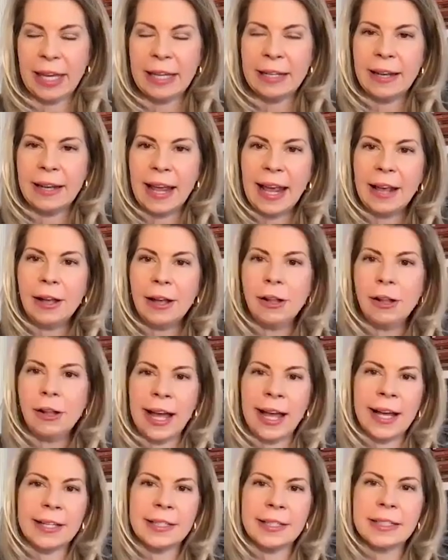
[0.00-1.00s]
And Nail
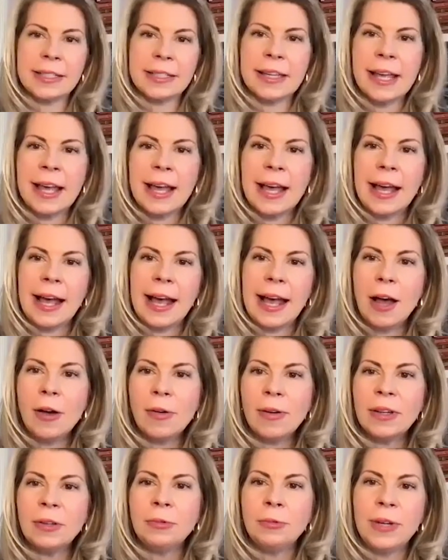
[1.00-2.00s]
asks, how
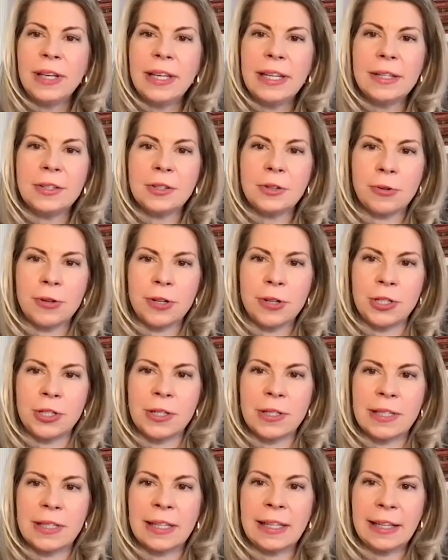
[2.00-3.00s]
can we as
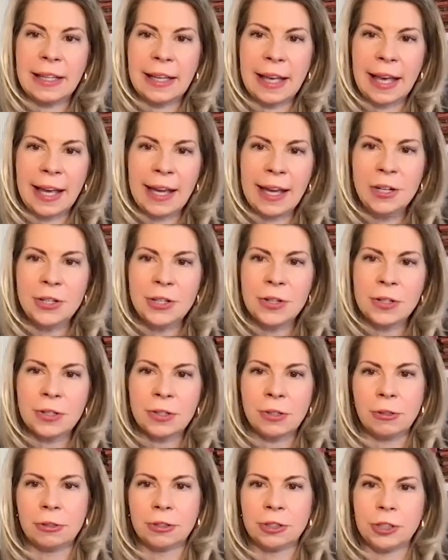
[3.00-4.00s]
Christians engage our
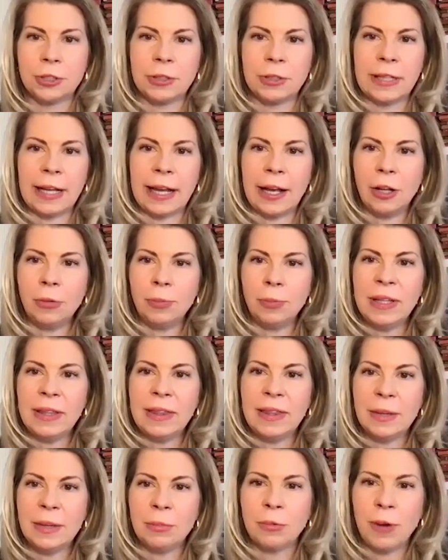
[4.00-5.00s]
culture in
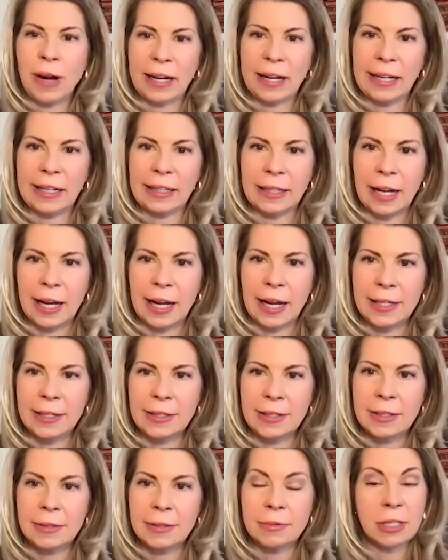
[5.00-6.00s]
helping them
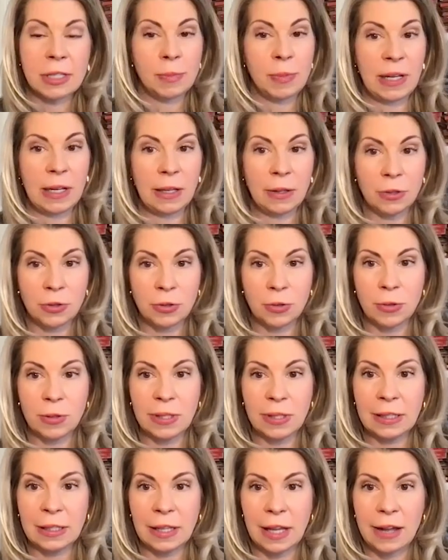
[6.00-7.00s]
recognize, speaking the truth
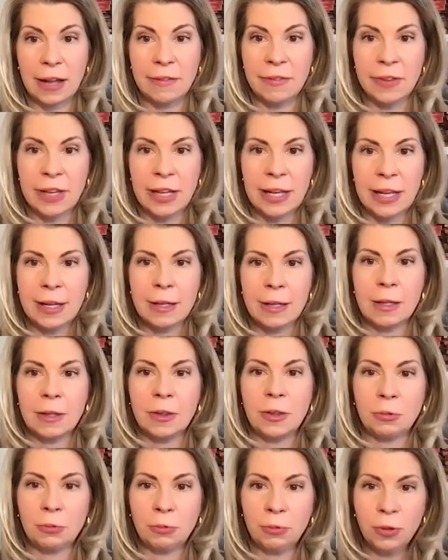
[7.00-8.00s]
in love,
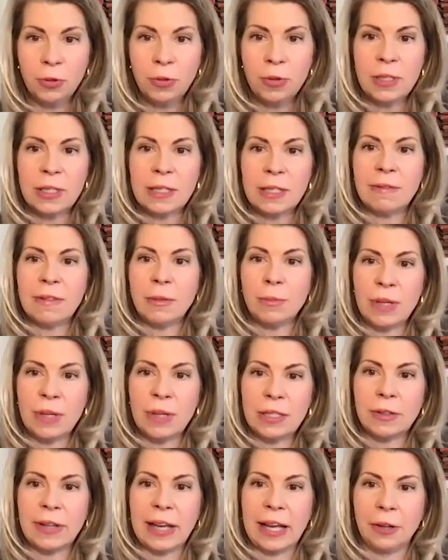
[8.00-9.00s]
that the roots of the
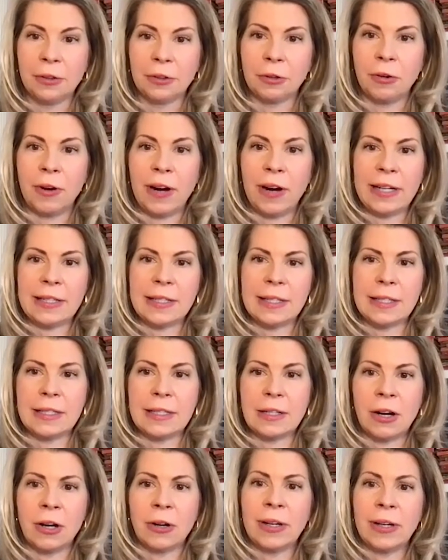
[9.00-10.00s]
mental health
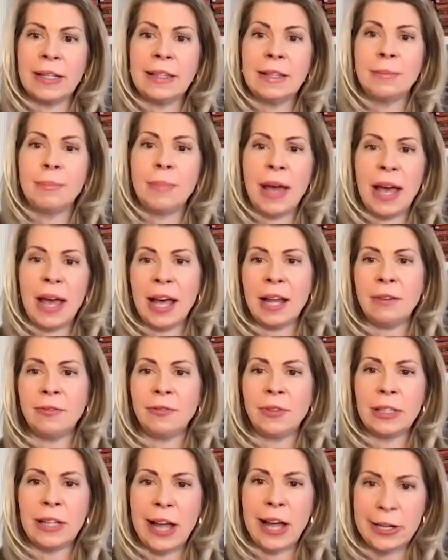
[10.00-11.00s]
crisis are in the bad
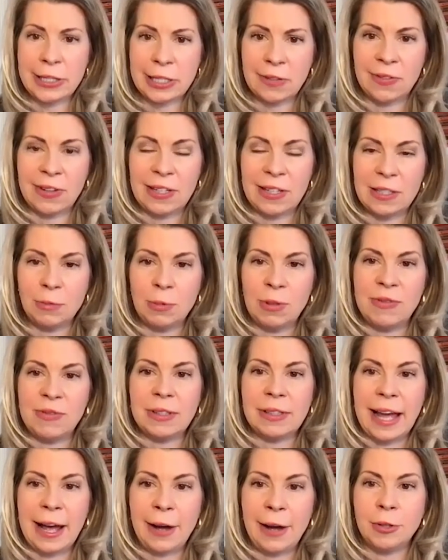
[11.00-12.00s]
philosophies we've
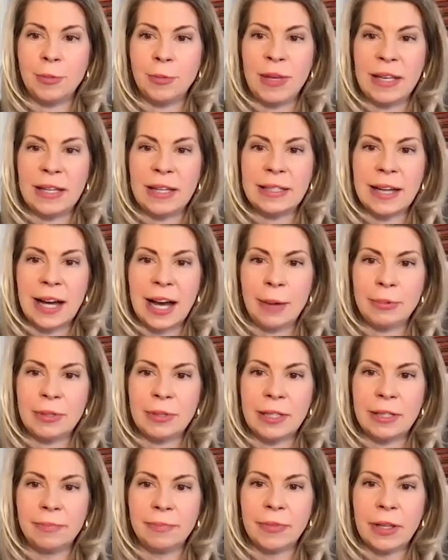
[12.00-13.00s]
allowed to be
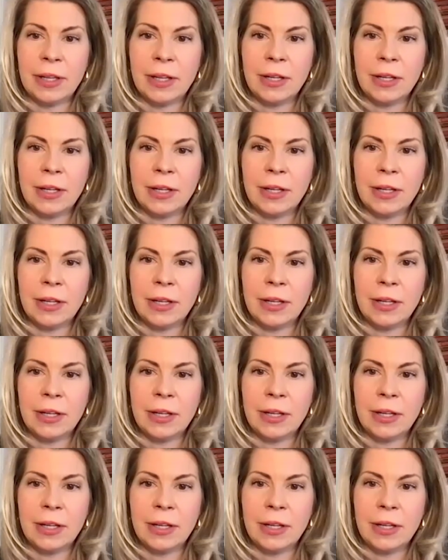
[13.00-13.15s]
adopted?